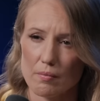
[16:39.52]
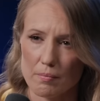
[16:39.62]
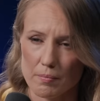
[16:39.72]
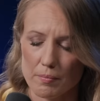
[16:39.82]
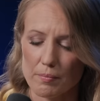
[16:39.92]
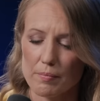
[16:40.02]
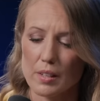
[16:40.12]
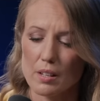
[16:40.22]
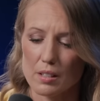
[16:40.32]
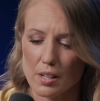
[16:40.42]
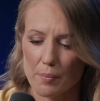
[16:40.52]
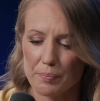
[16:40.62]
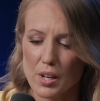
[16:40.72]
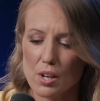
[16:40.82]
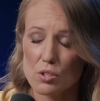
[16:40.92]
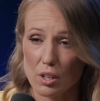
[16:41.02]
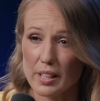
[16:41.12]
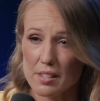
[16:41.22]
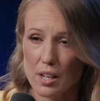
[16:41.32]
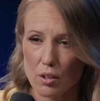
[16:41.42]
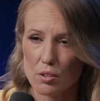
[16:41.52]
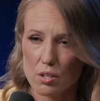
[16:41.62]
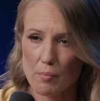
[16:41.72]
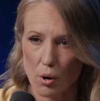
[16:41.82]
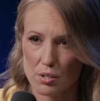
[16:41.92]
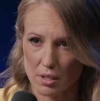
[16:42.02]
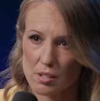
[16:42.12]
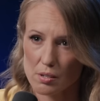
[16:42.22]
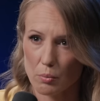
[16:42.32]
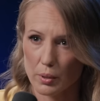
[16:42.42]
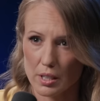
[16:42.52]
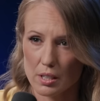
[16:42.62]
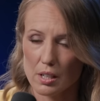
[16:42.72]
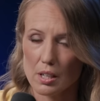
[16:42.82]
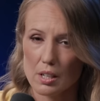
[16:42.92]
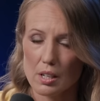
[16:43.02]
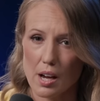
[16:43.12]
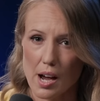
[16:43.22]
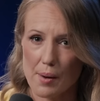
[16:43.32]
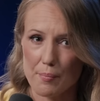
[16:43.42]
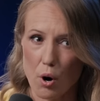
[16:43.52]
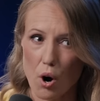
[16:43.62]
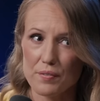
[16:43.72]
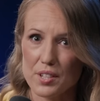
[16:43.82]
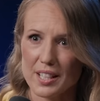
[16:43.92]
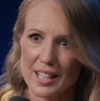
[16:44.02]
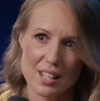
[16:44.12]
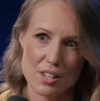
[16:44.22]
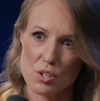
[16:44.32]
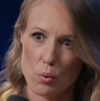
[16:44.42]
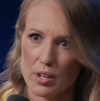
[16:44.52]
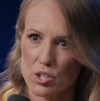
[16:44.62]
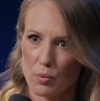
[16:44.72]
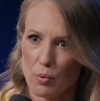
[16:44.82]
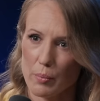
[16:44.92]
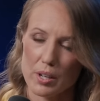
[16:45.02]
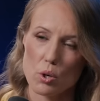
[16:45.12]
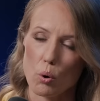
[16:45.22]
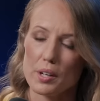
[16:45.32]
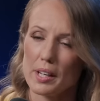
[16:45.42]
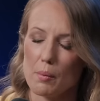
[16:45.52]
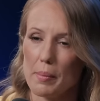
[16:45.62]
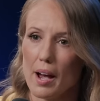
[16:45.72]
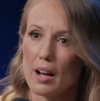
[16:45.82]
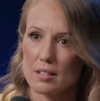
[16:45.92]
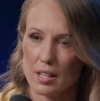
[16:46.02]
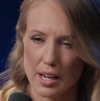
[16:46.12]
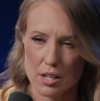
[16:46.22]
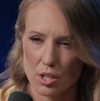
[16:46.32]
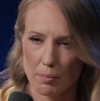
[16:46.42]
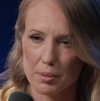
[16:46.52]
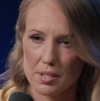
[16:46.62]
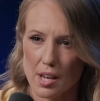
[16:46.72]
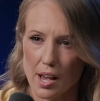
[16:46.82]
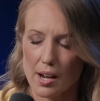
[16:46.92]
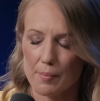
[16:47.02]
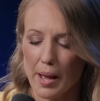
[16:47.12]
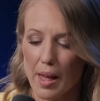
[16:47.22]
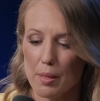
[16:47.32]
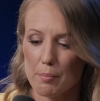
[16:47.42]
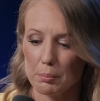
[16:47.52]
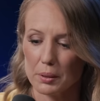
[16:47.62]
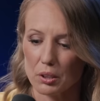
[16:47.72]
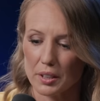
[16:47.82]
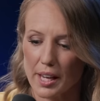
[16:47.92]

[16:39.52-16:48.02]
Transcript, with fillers: Mm, yep. So let's get on to Moses. We um, often hear this question when we're talking about Egypt um, and the biblical